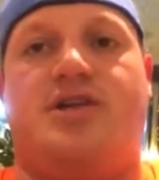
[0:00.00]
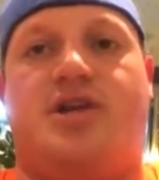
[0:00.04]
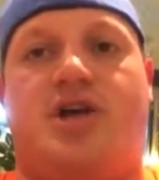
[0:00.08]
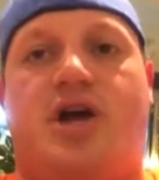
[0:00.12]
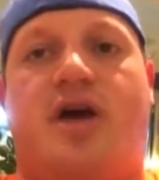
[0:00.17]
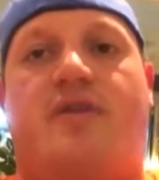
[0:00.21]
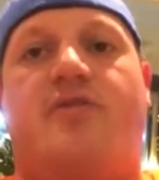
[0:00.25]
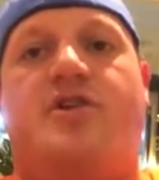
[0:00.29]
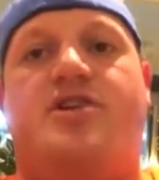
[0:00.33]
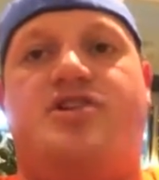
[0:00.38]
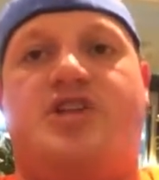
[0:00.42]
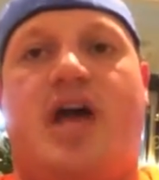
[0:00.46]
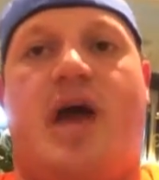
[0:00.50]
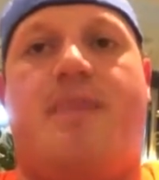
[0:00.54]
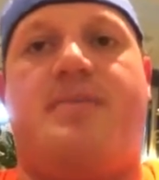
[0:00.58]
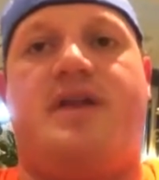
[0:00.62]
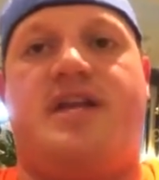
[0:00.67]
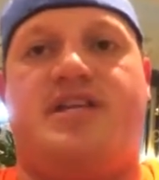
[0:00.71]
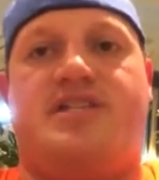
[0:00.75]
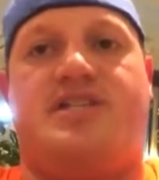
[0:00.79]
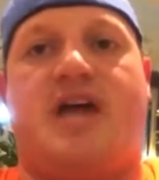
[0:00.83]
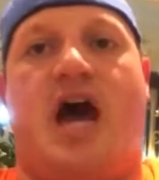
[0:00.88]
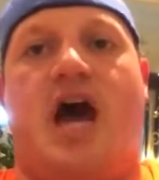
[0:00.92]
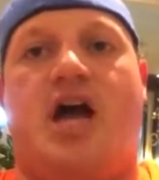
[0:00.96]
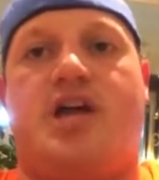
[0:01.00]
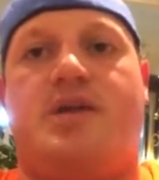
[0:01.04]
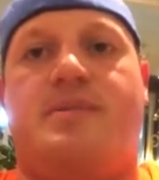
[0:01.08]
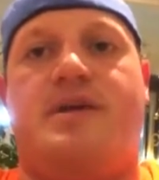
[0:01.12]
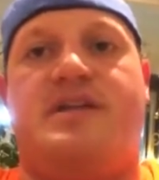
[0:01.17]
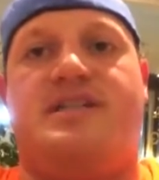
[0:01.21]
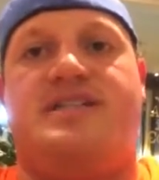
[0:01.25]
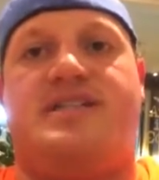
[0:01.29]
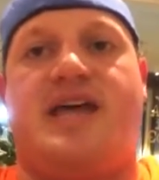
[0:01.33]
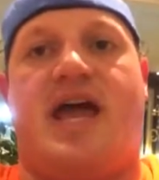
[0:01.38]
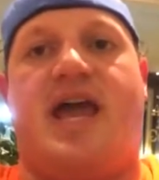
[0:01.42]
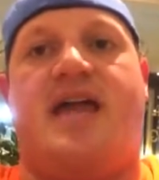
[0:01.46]
uncovered a Japanese
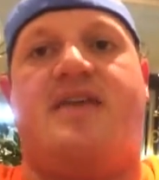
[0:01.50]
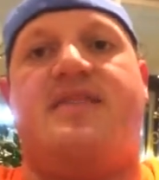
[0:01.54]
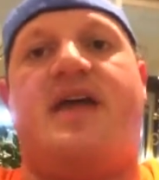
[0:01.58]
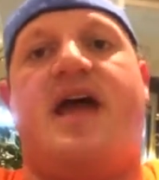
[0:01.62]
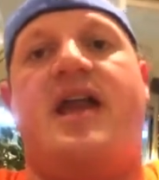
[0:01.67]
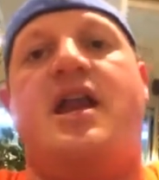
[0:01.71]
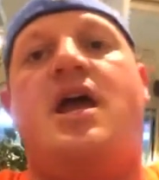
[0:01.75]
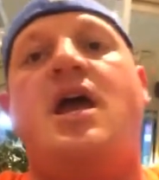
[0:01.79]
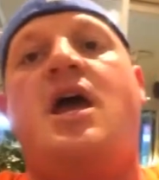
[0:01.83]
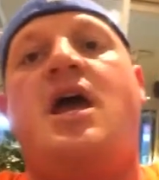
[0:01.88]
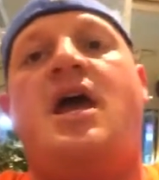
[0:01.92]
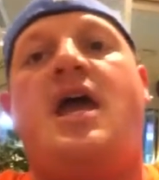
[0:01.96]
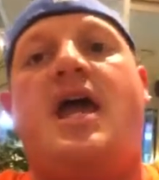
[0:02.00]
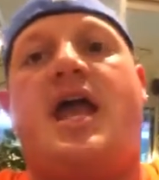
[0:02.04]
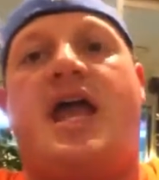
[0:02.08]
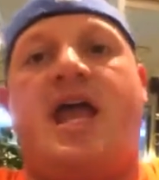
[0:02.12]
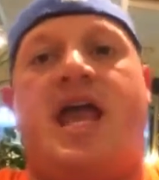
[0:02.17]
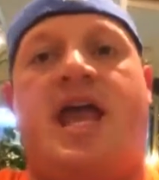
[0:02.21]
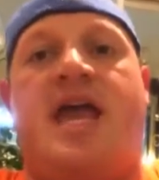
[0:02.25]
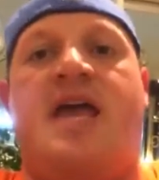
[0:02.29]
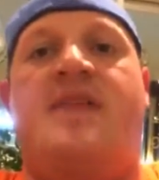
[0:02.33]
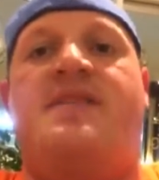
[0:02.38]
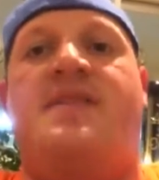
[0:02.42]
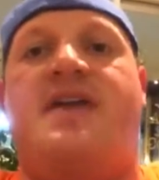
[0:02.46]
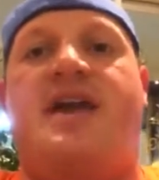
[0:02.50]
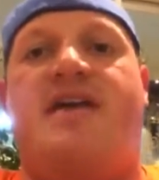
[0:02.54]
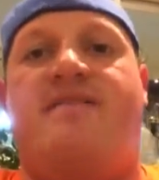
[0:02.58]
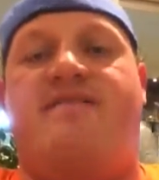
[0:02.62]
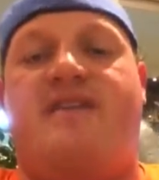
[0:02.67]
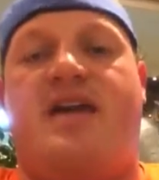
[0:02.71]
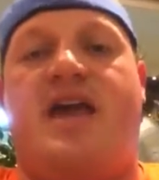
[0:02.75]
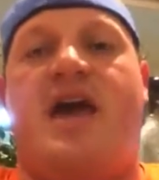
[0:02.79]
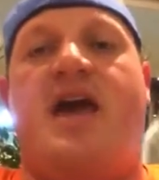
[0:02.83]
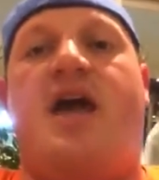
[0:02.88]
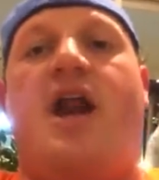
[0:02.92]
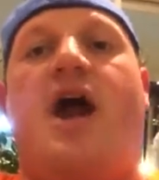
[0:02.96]
document saying that in the
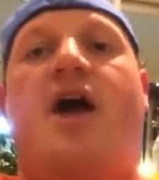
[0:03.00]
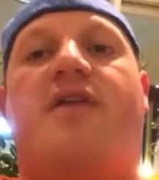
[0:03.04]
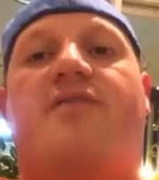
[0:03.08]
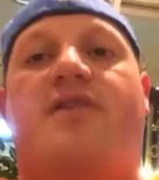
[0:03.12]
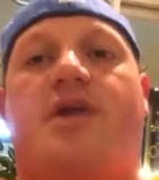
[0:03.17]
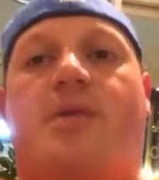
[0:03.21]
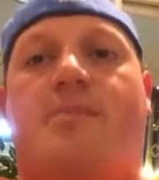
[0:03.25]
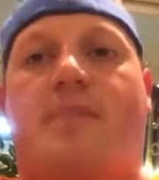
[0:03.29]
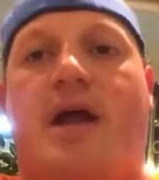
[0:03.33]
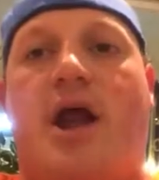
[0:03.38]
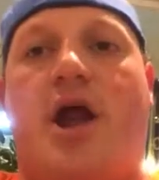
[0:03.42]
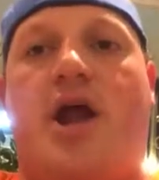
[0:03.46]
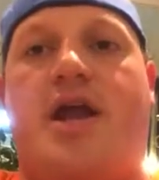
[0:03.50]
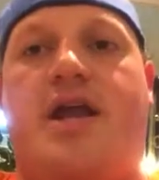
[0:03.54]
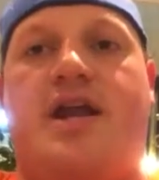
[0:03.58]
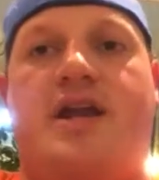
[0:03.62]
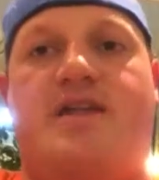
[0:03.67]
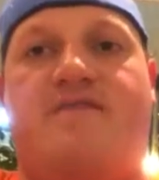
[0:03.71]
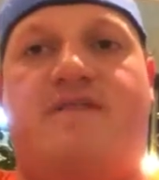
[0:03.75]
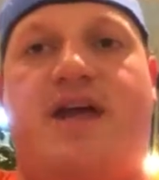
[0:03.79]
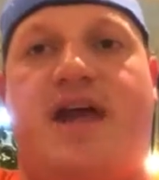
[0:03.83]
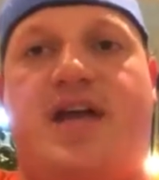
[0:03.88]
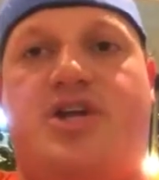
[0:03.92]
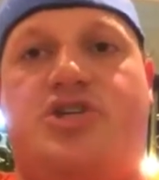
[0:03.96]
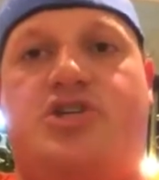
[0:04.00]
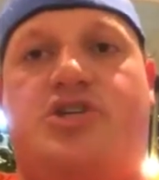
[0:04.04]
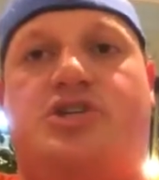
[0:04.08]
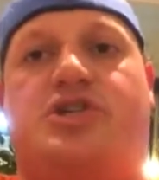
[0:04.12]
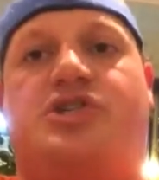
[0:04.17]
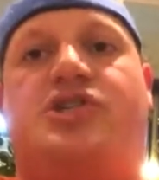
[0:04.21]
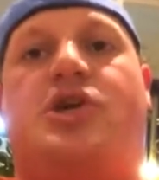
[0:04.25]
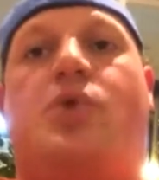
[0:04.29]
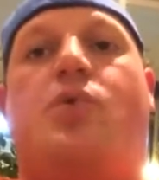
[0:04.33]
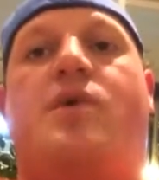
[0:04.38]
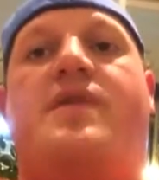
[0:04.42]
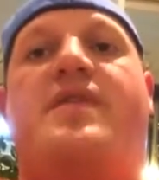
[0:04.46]
event of an American invasion,
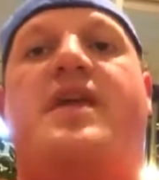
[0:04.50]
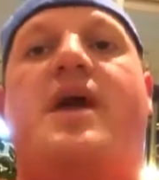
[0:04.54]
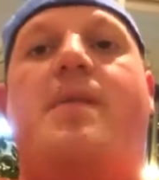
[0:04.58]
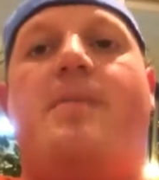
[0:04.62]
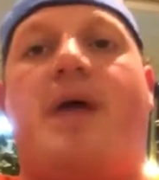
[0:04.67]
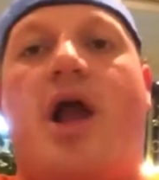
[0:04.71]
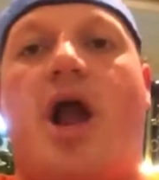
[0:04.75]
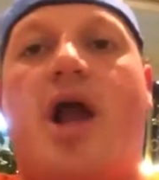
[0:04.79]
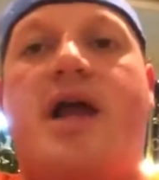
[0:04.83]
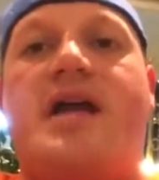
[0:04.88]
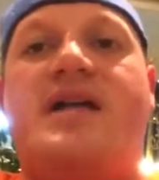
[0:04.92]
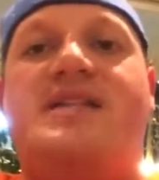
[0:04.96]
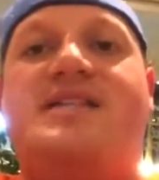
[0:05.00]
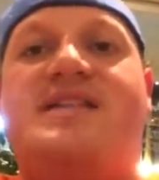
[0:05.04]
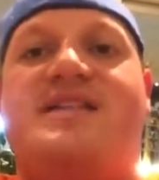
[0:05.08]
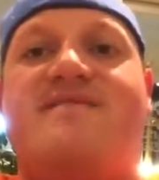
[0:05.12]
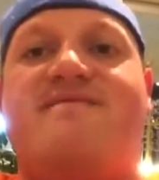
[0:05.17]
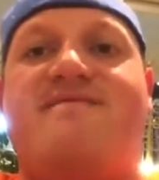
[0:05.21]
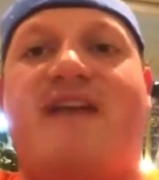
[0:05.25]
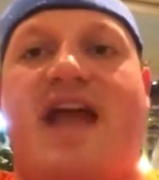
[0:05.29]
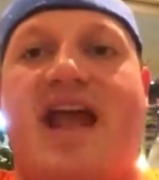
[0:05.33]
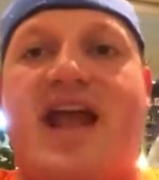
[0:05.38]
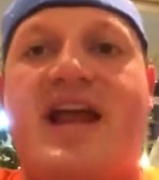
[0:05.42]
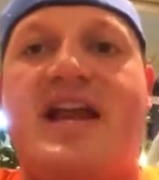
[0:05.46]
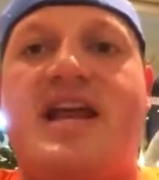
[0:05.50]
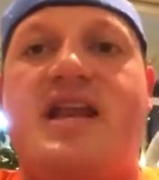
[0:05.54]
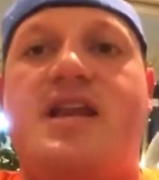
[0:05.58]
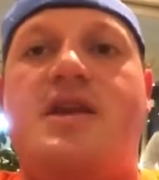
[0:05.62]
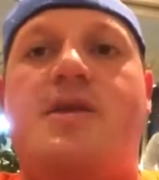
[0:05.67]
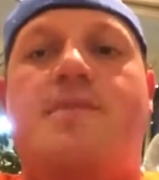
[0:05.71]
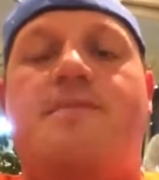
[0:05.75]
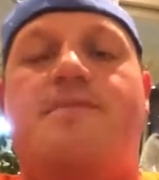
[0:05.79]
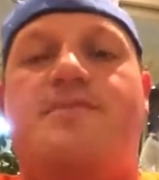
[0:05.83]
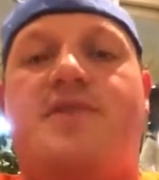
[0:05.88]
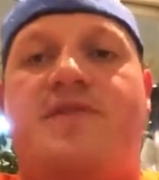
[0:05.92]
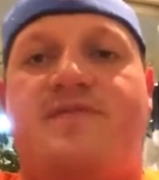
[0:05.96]
so when the Americans invaded
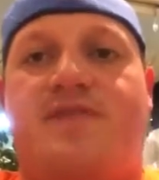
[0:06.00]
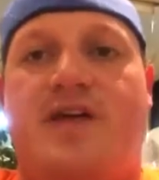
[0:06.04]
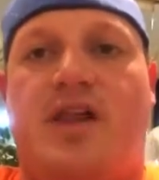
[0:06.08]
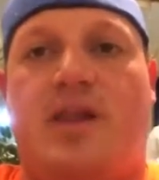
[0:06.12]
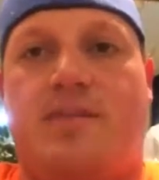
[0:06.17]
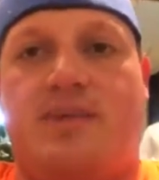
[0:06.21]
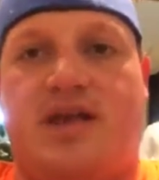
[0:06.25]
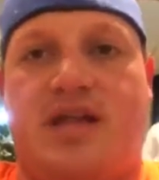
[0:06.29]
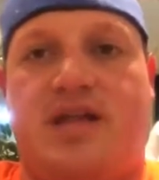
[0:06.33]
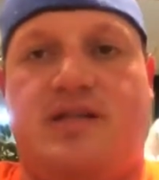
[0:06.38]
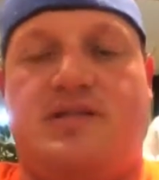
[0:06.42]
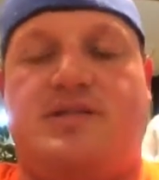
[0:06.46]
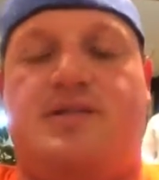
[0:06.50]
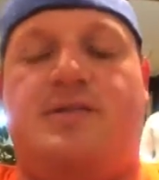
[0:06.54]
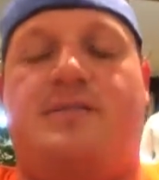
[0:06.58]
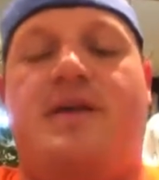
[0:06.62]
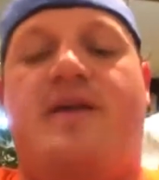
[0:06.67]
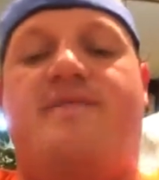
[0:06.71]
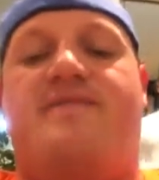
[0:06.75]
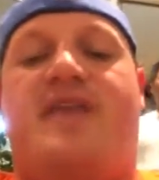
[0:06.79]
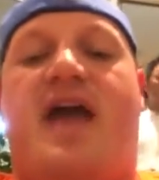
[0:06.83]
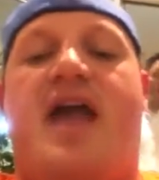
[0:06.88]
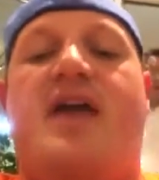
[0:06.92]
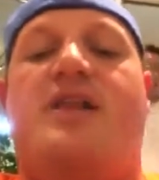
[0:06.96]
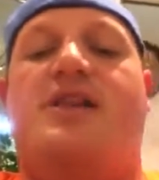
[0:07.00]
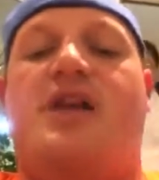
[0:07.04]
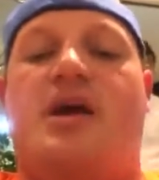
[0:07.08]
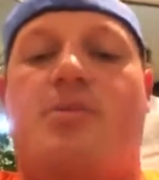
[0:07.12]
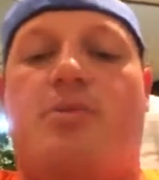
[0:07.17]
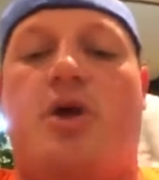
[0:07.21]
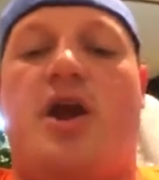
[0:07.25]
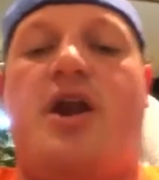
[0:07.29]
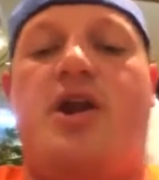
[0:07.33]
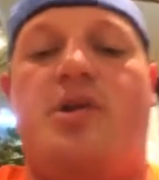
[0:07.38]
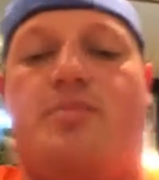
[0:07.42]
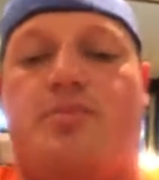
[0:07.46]
the Philippines, if they
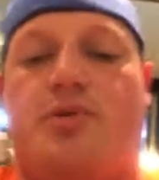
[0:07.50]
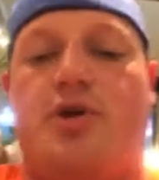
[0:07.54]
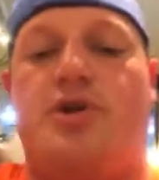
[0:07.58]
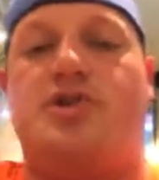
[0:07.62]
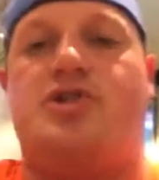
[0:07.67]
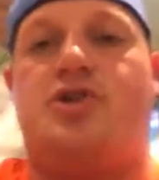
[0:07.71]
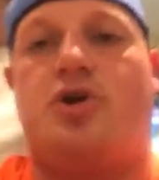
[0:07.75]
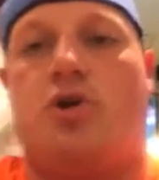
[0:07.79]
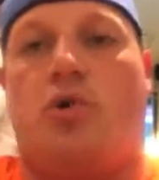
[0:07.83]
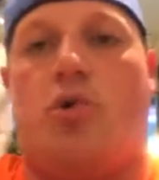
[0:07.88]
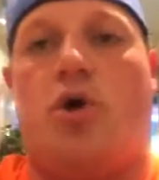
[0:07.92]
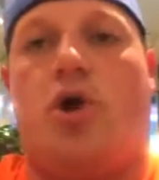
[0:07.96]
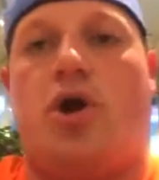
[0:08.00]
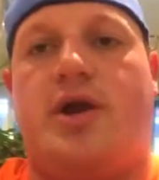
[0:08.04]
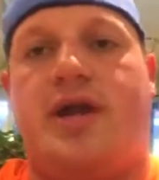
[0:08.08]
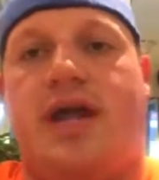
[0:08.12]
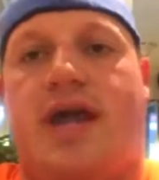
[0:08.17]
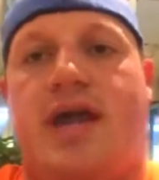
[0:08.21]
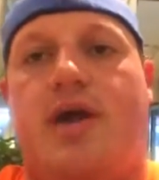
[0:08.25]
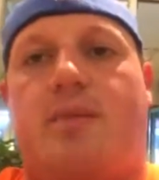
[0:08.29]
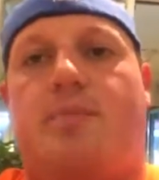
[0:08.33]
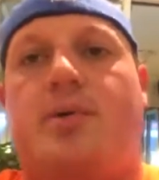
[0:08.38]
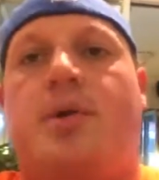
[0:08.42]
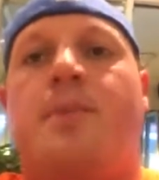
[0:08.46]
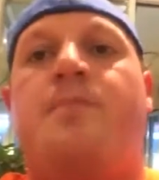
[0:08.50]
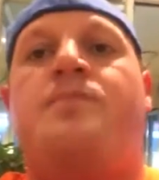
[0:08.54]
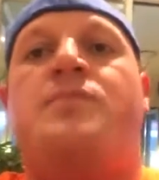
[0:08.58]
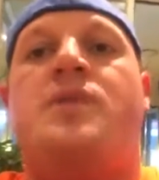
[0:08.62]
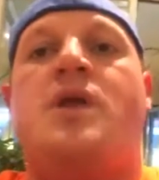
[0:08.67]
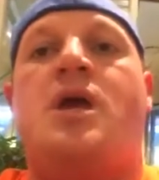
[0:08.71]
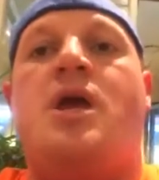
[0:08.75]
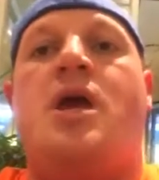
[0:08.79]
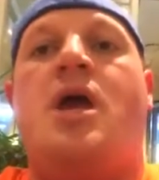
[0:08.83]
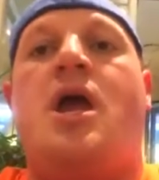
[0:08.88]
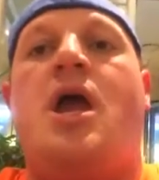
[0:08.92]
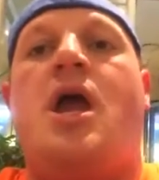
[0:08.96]
liberated a prisoner of war camp,
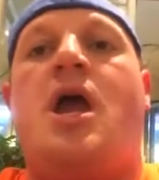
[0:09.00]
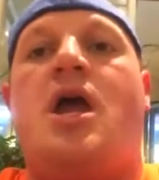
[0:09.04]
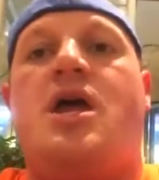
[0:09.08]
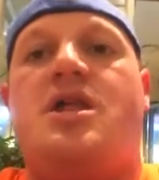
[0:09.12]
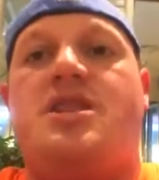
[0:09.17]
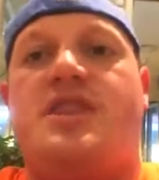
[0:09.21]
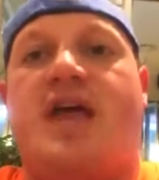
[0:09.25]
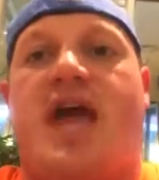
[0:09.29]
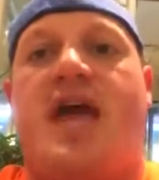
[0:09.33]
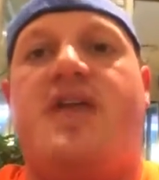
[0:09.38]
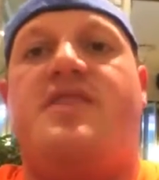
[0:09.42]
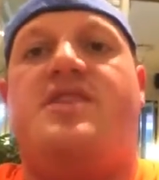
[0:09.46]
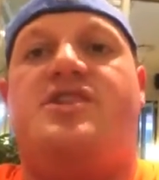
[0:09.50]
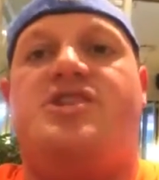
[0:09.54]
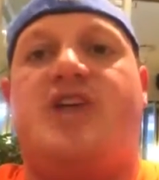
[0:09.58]
that